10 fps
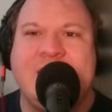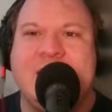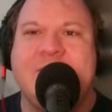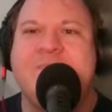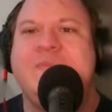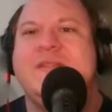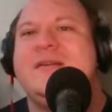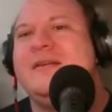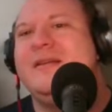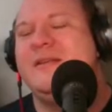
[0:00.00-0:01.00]
him?
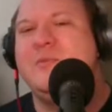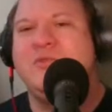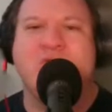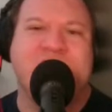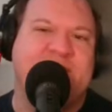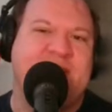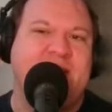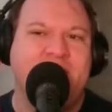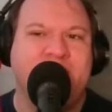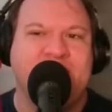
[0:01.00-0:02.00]
The Human Torch has
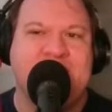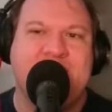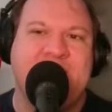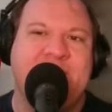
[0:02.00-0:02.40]
not noticed him.